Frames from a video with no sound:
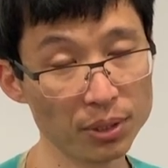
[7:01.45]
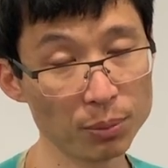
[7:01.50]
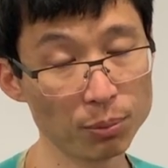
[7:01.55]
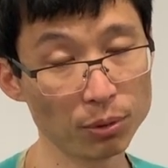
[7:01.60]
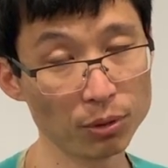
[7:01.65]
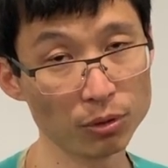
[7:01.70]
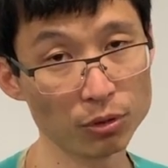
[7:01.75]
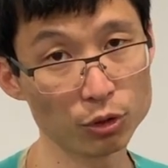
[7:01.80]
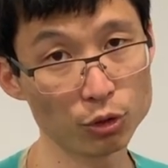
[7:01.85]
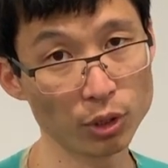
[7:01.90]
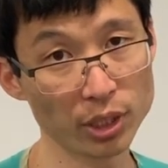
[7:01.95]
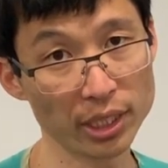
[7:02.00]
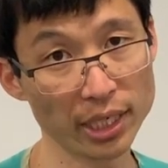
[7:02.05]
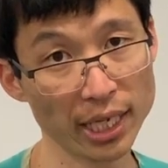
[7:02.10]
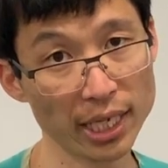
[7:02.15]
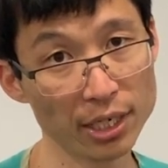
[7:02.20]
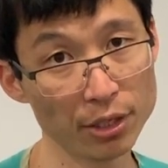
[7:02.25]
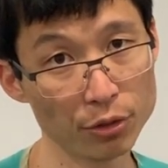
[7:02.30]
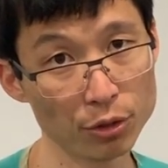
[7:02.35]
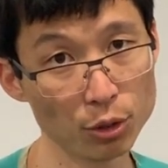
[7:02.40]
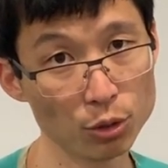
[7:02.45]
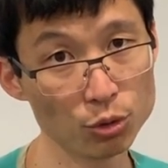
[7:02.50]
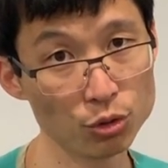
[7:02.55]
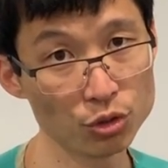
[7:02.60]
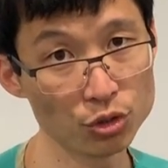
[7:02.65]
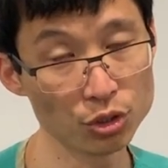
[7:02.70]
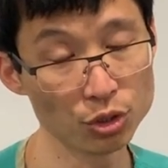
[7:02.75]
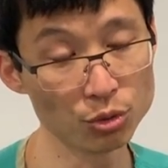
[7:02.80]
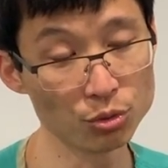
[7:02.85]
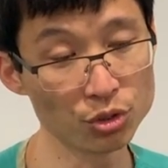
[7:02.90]
people trying to edit
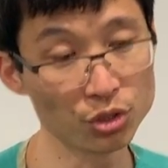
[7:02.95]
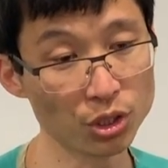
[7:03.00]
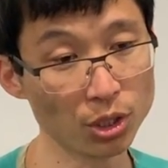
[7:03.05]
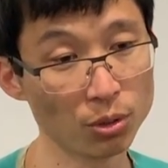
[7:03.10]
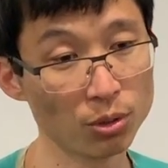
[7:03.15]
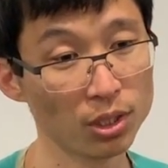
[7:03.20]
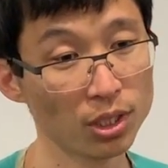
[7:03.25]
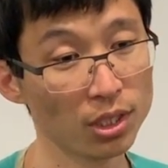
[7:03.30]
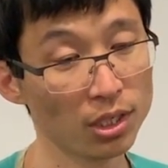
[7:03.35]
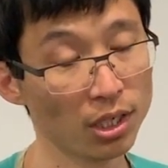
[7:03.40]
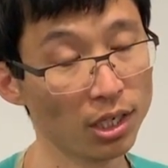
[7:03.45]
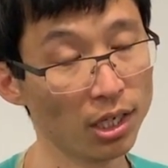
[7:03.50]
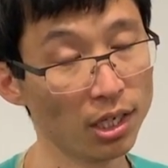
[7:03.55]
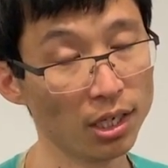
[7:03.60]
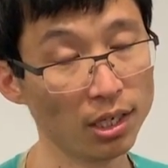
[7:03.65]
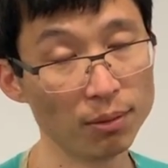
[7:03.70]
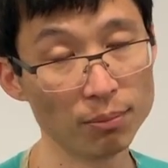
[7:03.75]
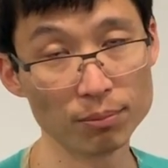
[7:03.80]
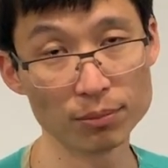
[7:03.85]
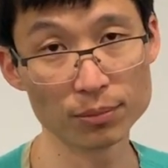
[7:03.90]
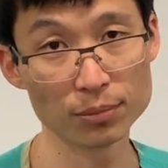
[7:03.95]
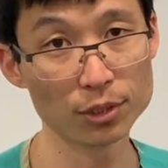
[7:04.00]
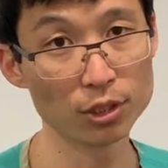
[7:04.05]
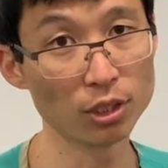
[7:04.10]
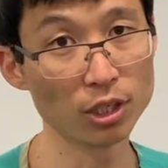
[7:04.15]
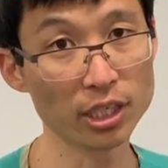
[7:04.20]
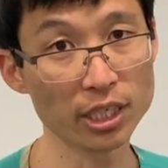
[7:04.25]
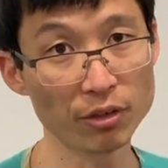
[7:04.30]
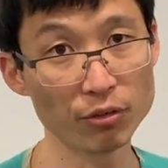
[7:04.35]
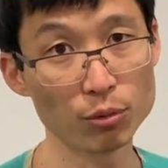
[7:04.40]
those too. So good
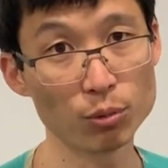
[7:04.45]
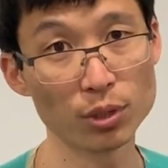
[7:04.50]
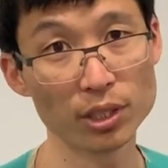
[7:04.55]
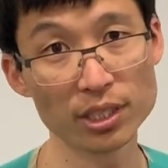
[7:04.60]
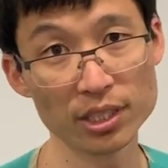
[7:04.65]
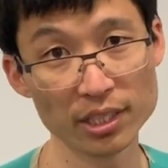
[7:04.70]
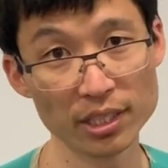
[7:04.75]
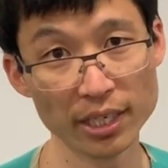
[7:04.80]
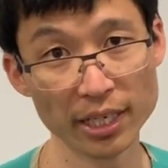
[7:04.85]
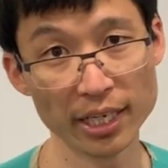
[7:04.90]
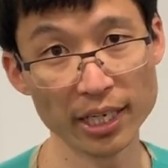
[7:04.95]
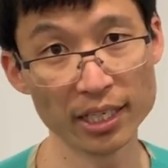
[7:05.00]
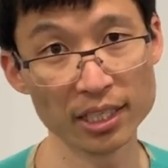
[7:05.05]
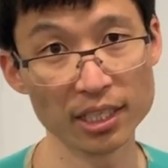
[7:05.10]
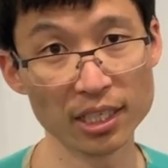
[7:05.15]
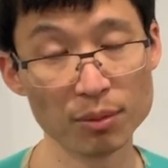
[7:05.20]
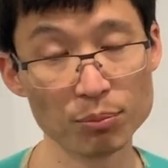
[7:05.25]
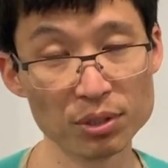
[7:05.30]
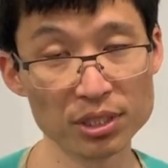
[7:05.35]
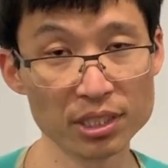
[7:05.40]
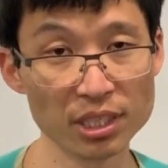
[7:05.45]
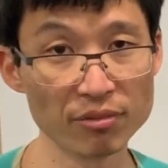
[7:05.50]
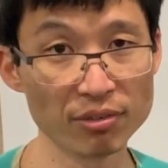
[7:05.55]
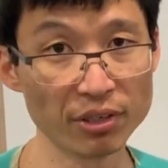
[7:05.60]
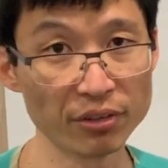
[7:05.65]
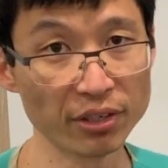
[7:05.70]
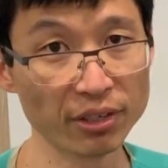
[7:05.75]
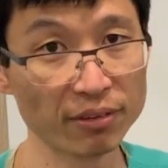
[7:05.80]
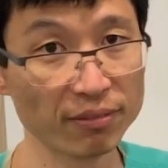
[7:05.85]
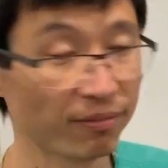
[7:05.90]
luck, everyone, and be safe
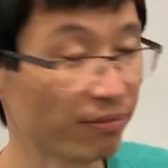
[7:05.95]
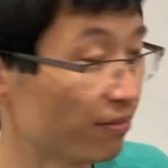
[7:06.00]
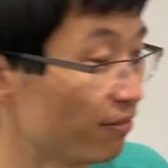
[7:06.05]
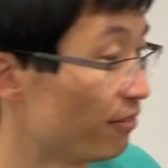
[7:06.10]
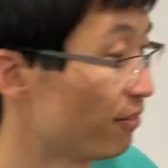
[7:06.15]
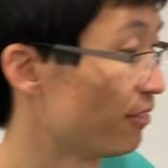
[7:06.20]
out there.